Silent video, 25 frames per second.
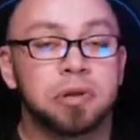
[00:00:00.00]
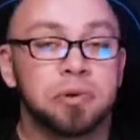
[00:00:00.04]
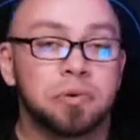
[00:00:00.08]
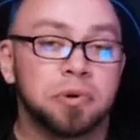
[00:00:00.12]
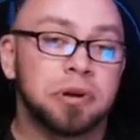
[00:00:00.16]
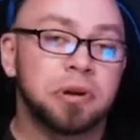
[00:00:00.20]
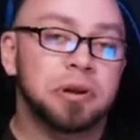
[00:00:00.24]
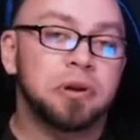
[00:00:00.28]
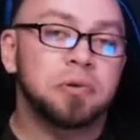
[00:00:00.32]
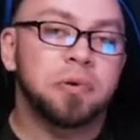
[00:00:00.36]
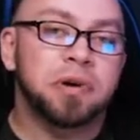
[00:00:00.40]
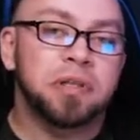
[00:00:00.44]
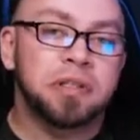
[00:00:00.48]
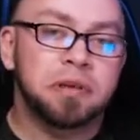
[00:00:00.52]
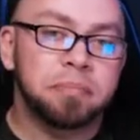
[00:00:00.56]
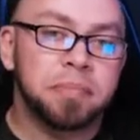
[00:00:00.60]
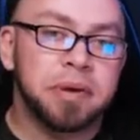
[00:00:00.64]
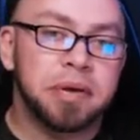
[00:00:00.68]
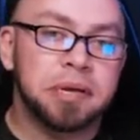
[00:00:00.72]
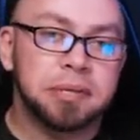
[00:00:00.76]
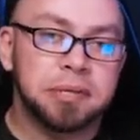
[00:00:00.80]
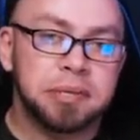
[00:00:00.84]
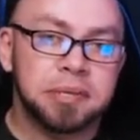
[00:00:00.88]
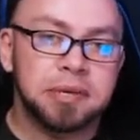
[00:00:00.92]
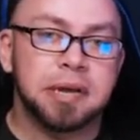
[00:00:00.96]
do it in a way that
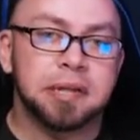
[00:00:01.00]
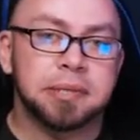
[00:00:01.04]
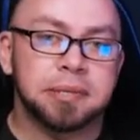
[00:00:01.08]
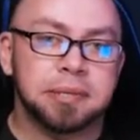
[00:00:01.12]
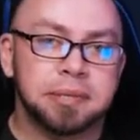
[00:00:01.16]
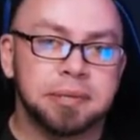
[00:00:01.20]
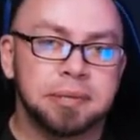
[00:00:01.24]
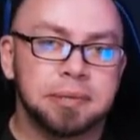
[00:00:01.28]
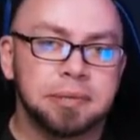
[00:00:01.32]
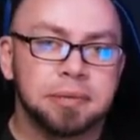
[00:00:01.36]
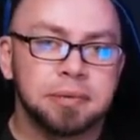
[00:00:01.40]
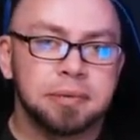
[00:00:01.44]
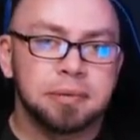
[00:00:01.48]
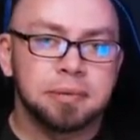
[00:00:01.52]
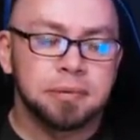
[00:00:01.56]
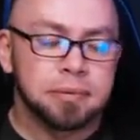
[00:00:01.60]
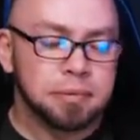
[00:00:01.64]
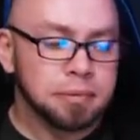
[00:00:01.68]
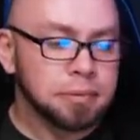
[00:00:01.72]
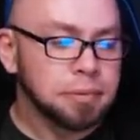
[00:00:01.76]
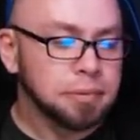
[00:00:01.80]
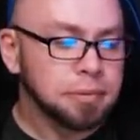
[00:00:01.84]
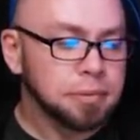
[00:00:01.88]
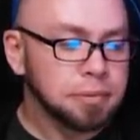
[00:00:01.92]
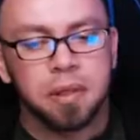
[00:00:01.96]
makes sense.
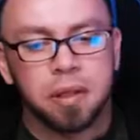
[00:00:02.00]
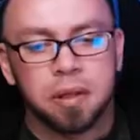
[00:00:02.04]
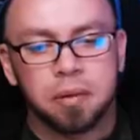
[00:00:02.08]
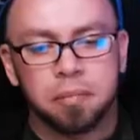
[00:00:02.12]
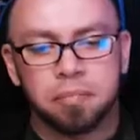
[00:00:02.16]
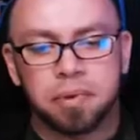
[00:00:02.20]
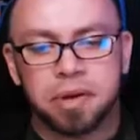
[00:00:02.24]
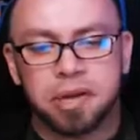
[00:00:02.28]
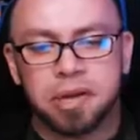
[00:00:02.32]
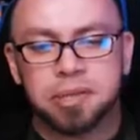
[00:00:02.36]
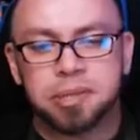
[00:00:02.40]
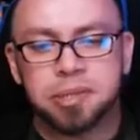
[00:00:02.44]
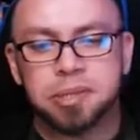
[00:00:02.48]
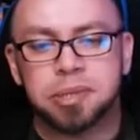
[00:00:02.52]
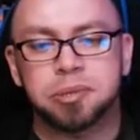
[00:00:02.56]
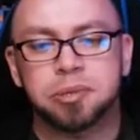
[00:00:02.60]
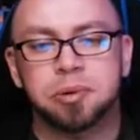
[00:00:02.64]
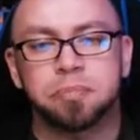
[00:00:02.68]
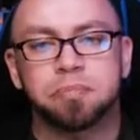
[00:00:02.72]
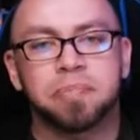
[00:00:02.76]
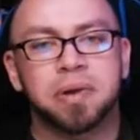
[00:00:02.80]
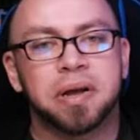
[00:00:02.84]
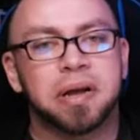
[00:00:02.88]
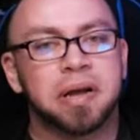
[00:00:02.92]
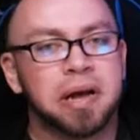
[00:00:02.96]
Because these are
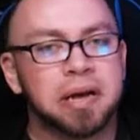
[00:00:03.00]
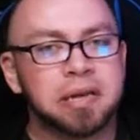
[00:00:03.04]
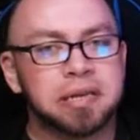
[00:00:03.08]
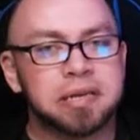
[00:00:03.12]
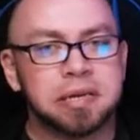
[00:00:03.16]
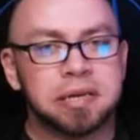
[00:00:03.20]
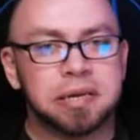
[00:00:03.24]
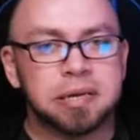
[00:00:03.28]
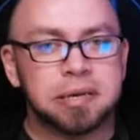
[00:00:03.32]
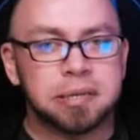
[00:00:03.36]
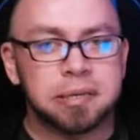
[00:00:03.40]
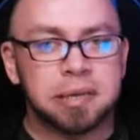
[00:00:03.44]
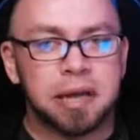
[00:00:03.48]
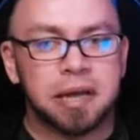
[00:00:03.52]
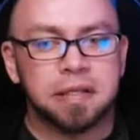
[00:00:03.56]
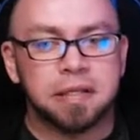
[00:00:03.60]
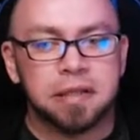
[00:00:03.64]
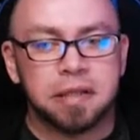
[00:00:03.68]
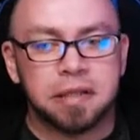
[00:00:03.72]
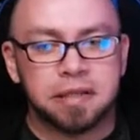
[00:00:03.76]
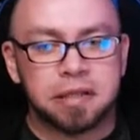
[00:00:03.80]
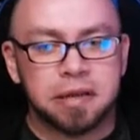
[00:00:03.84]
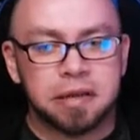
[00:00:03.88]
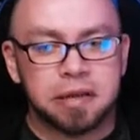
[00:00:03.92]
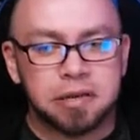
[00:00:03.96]
big ideas and
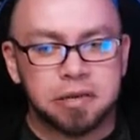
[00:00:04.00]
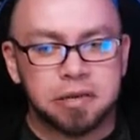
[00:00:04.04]
that they